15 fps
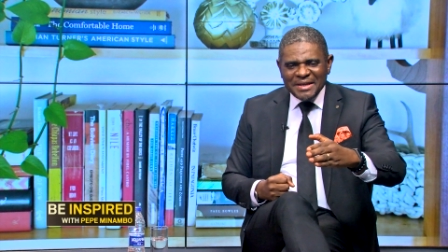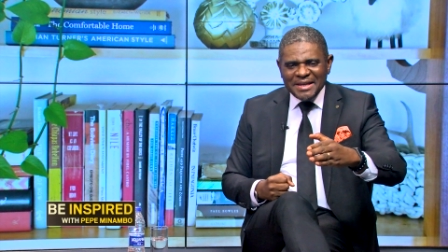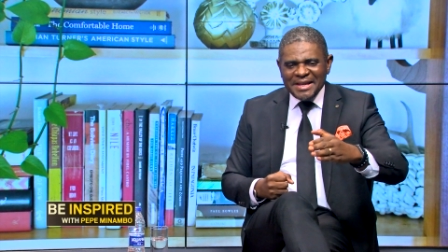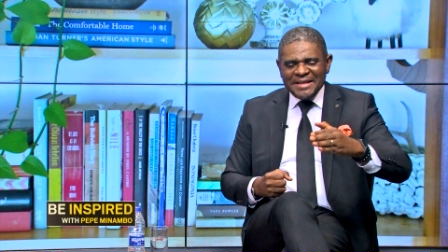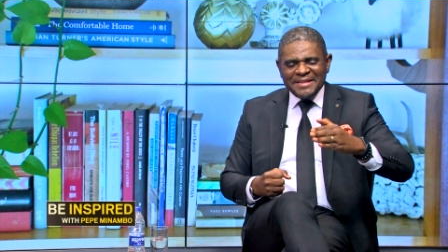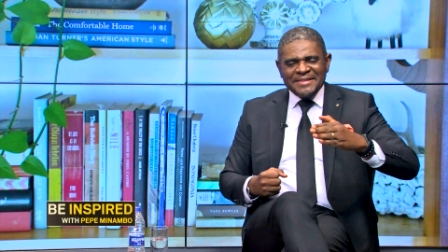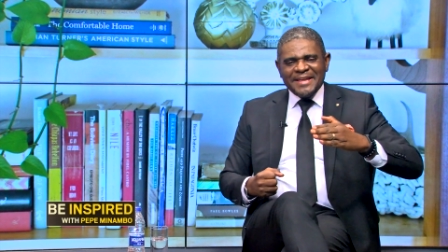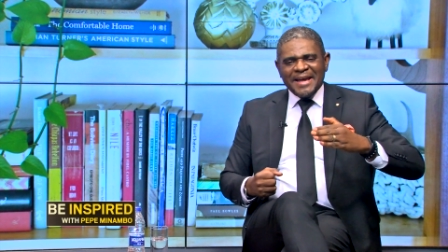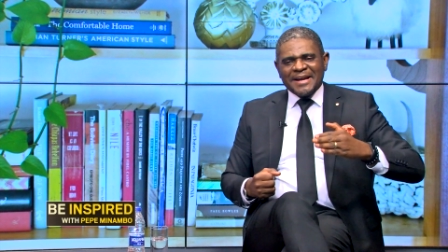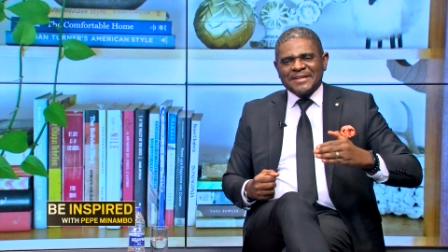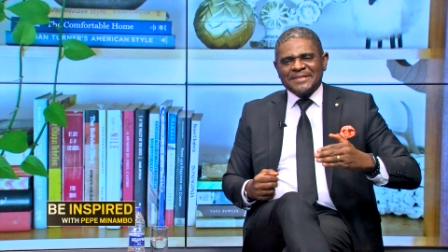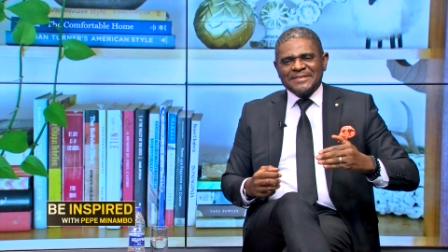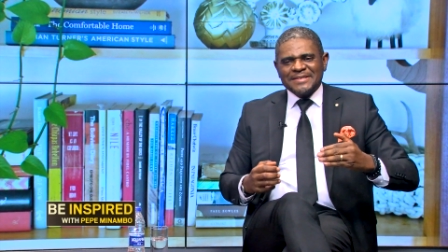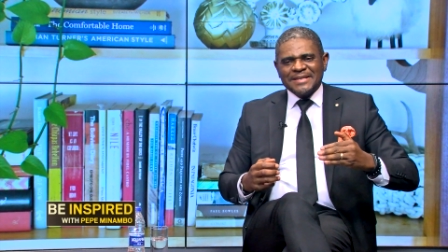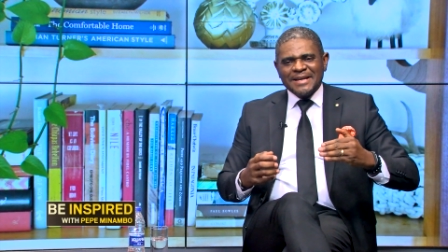it
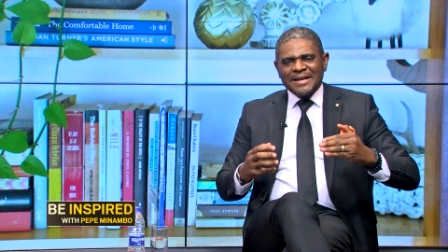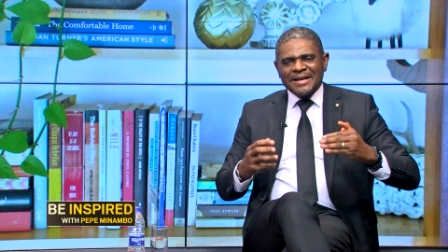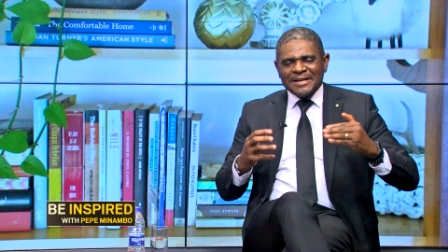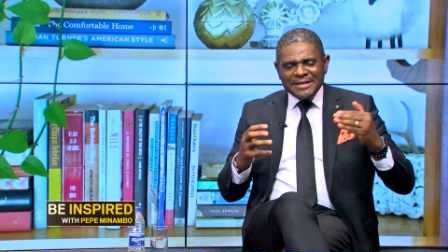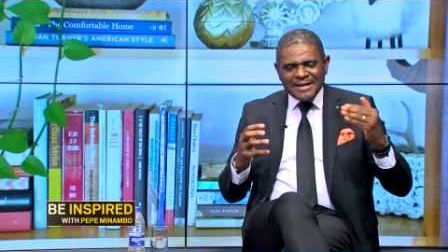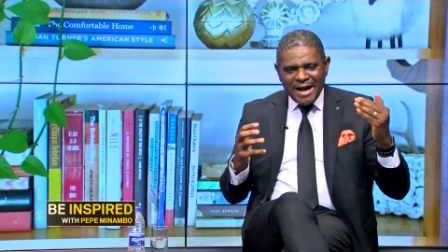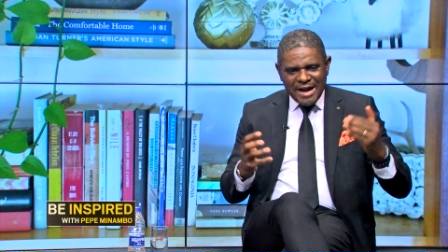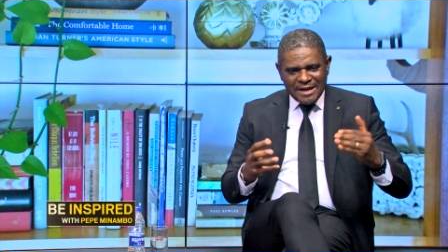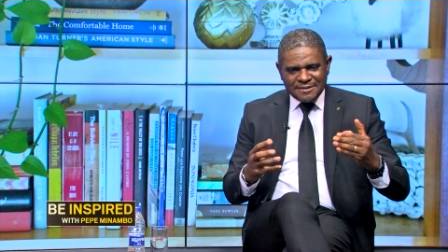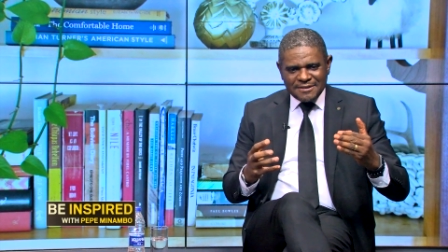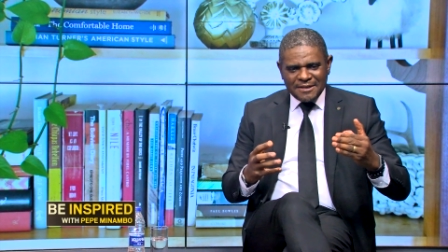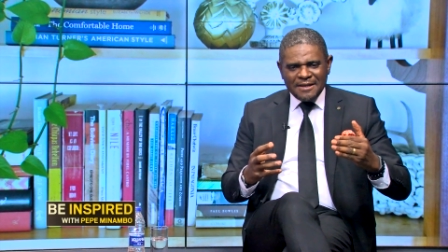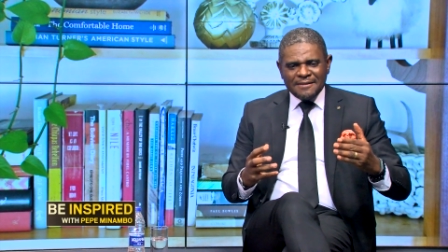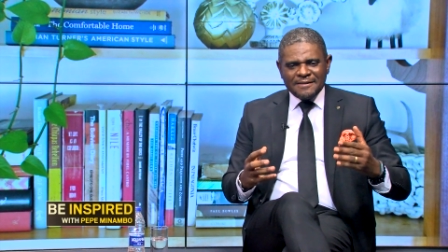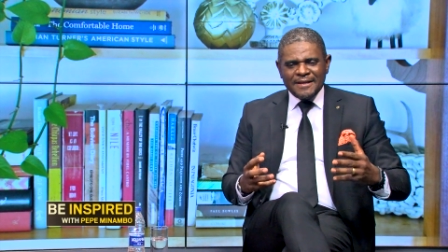takes
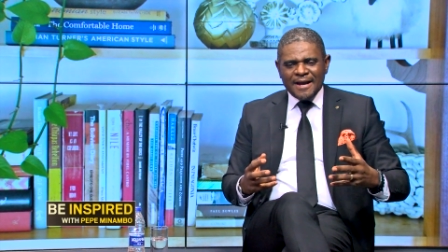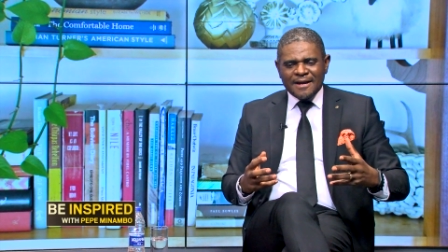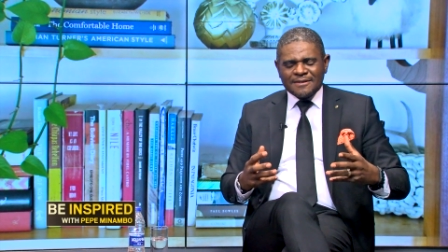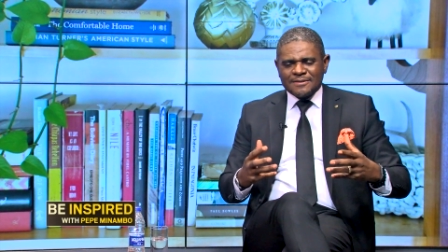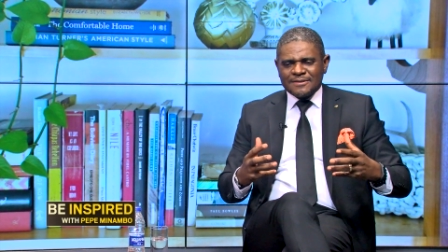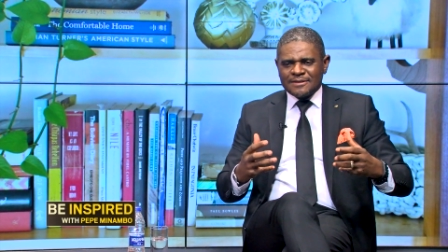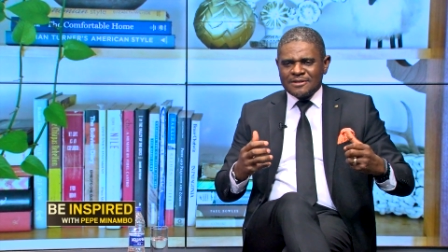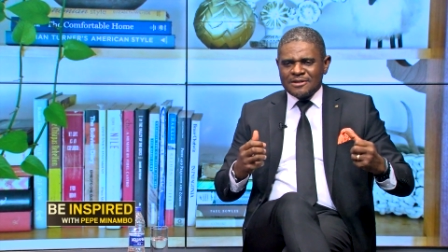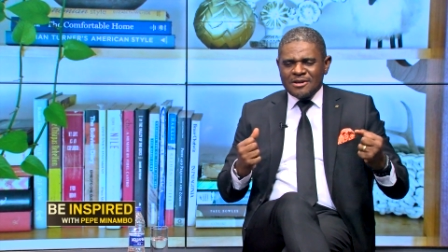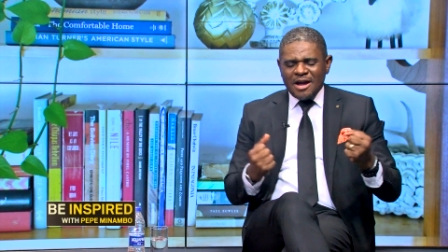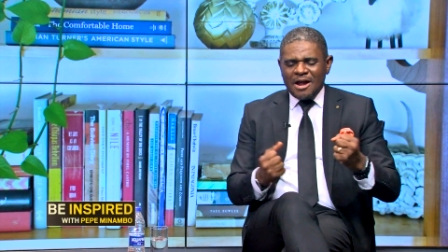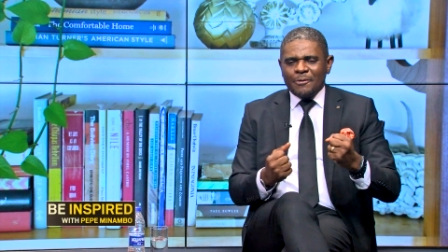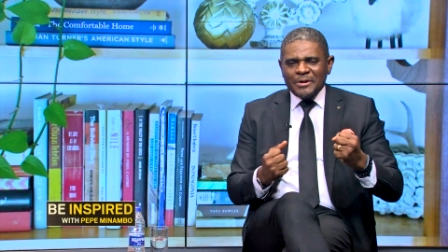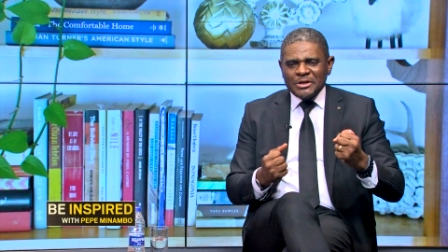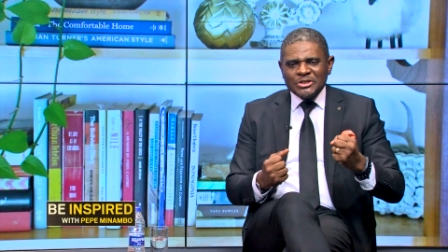guts, it takes
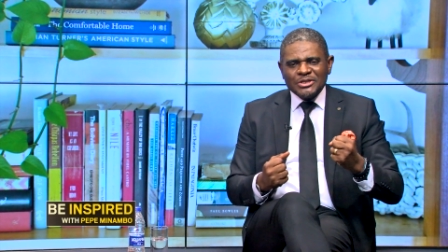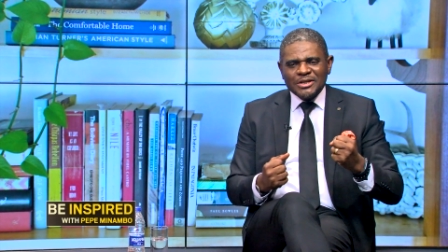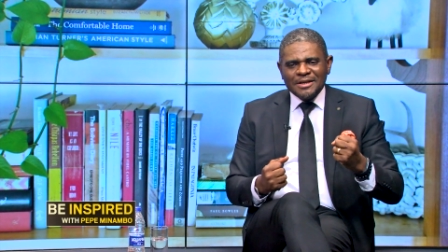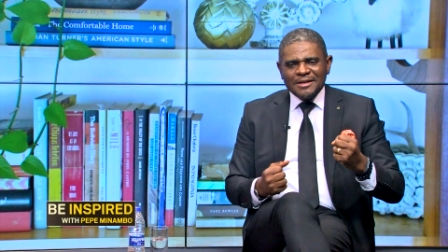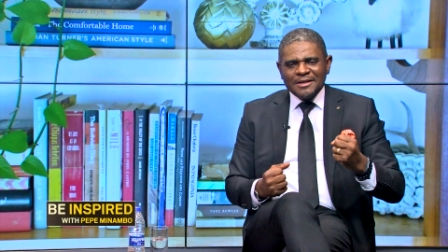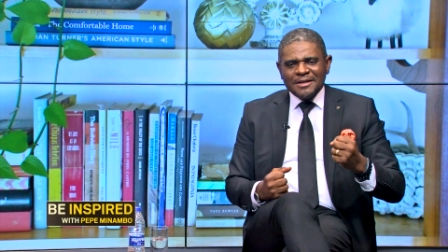courage,